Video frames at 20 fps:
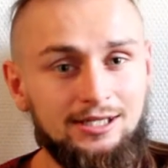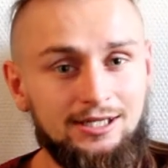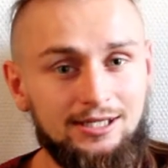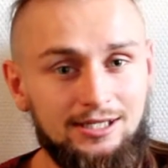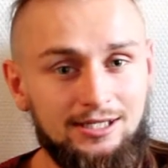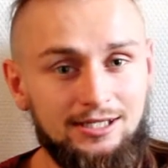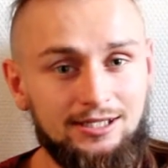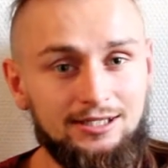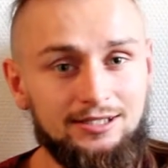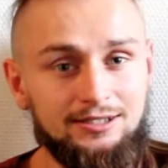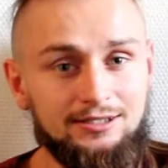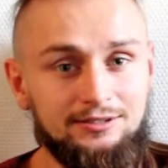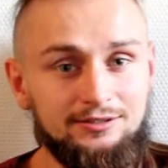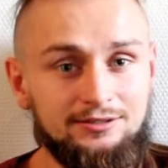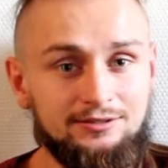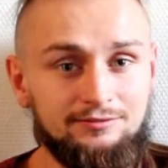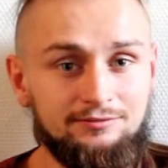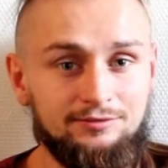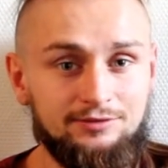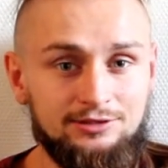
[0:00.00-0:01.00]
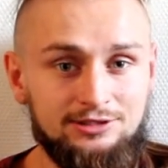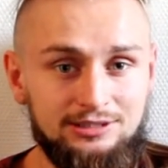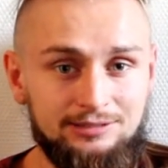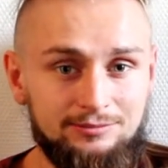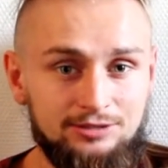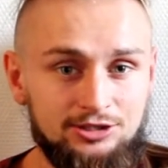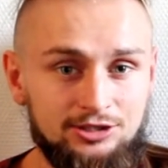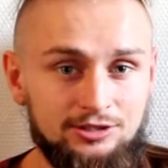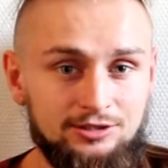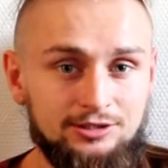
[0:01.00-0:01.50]
and for
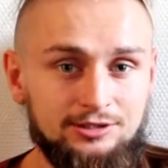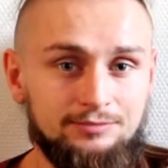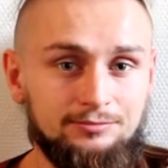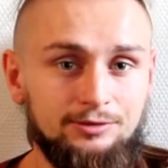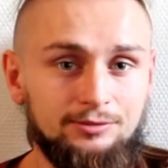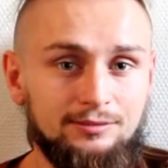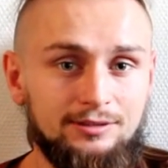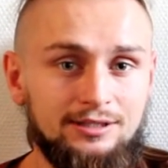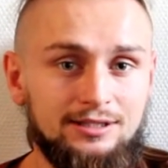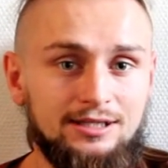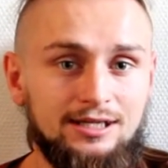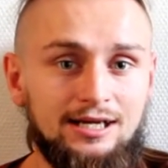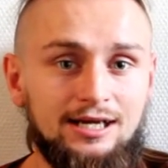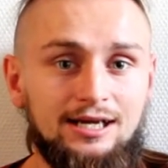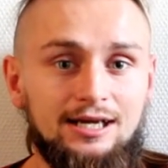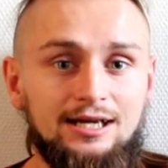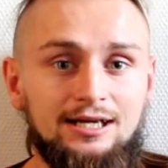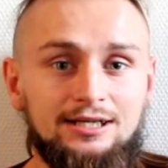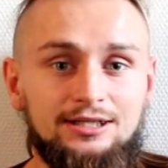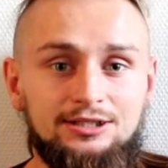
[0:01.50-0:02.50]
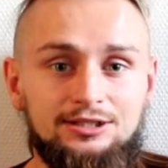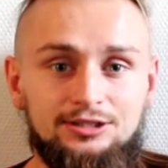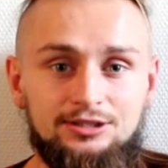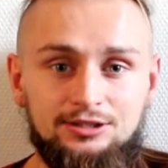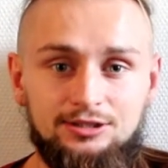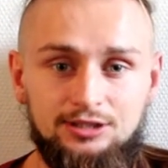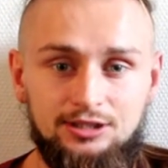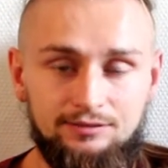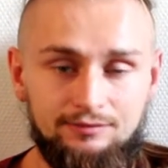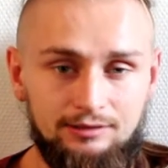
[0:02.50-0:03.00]
celebration this moment I
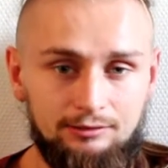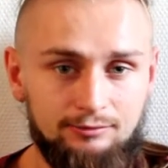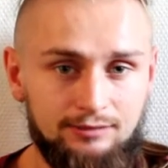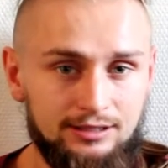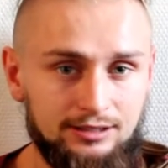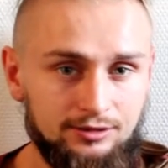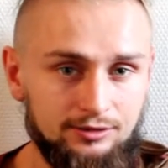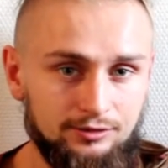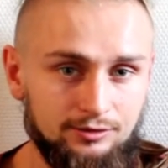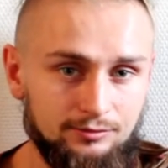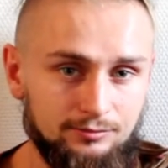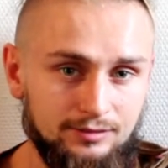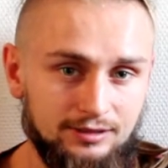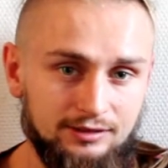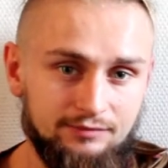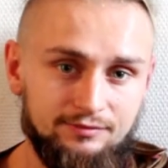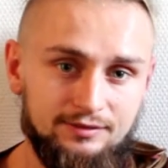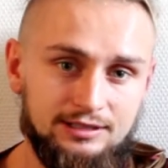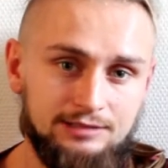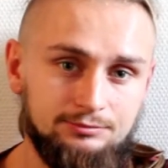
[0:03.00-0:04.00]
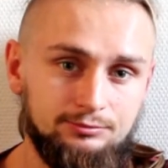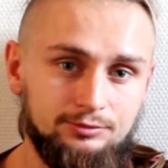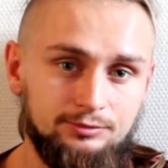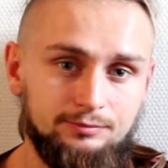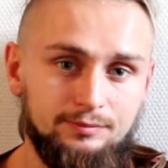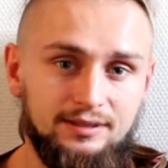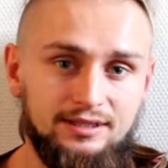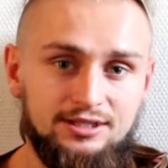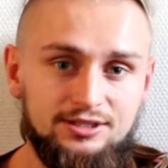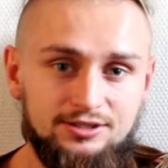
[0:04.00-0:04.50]
did giveaway on my
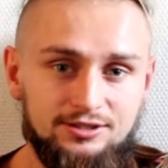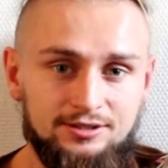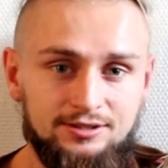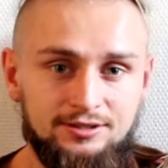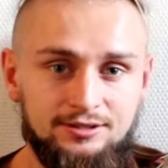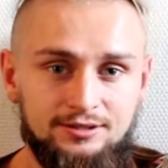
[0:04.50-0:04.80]
Facebook page.